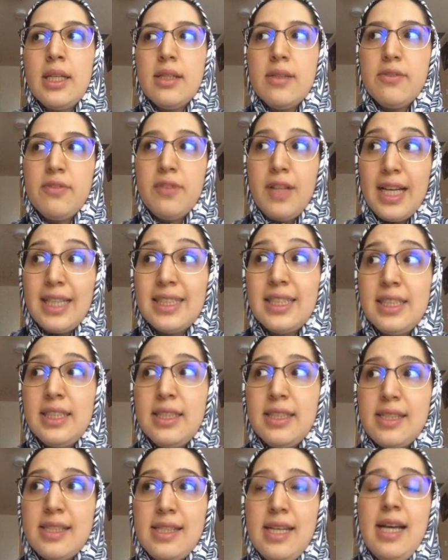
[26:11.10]
flattening
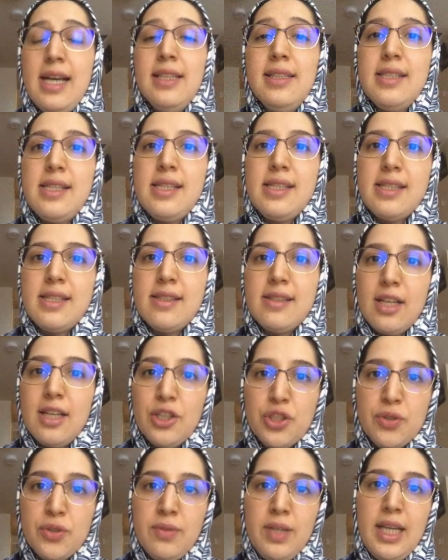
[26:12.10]
set is in such
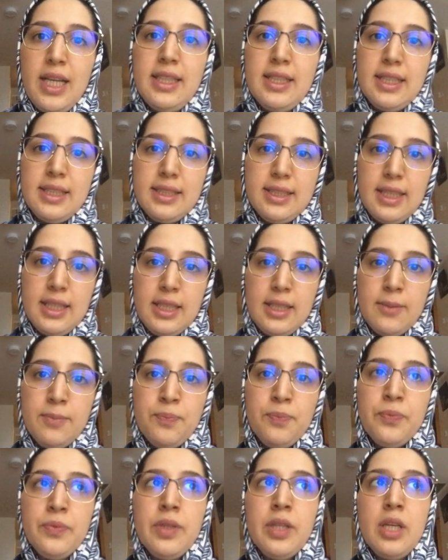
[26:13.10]
a way that the
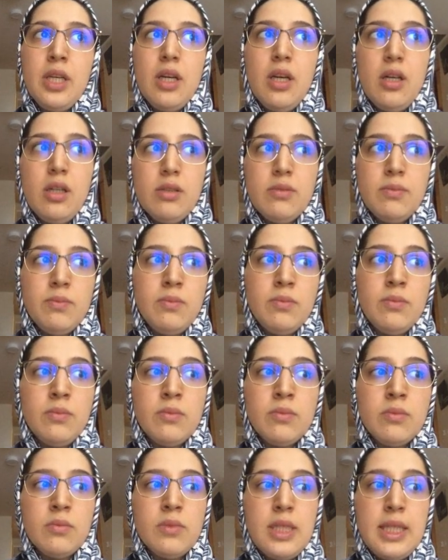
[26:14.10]

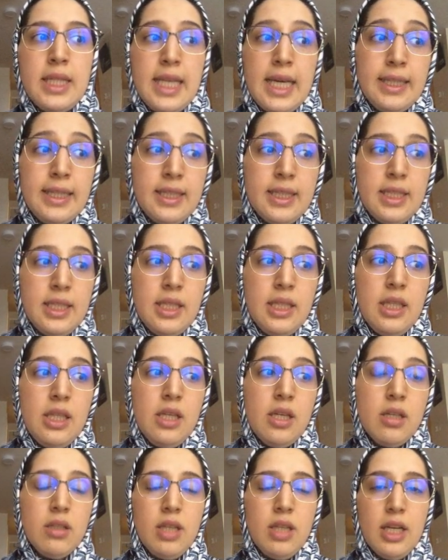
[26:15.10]

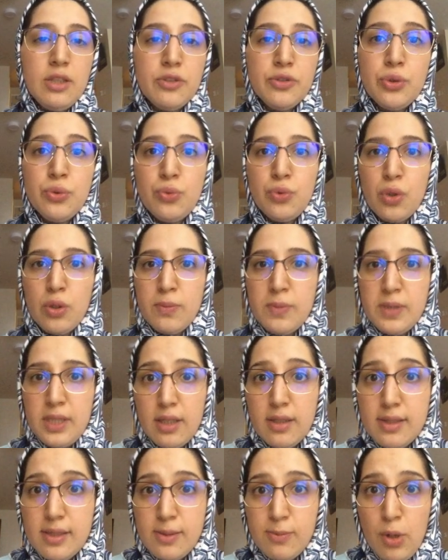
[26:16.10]
L2 norms are
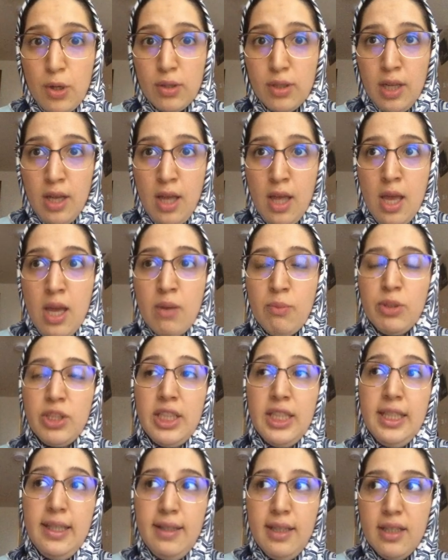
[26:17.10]
small. But
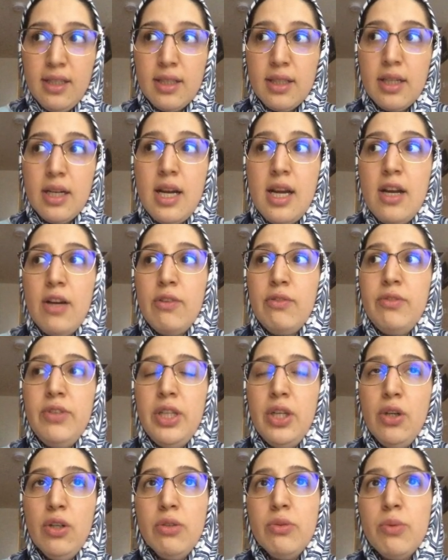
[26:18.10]
here, we
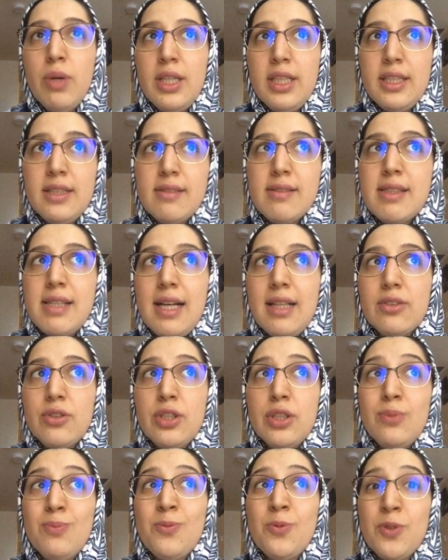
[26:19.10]
are running this
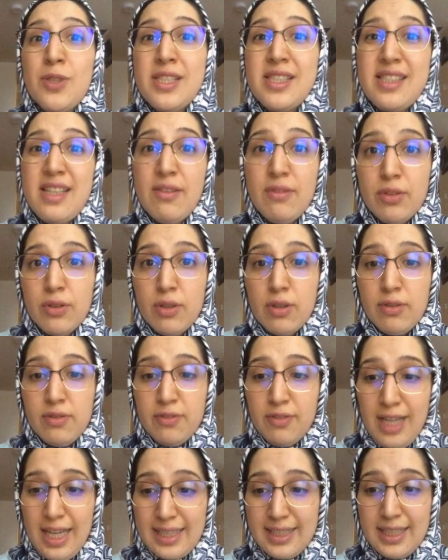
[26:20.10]
algorithm for several
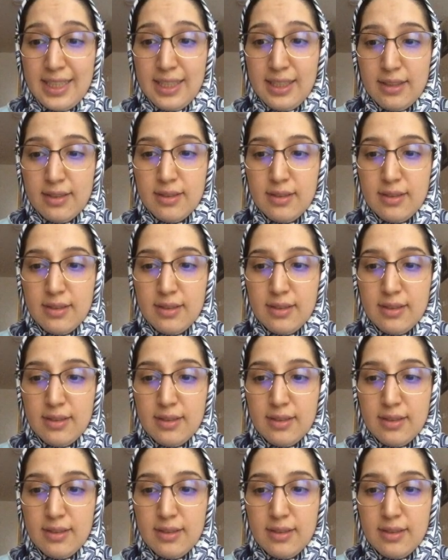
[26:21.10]
flattening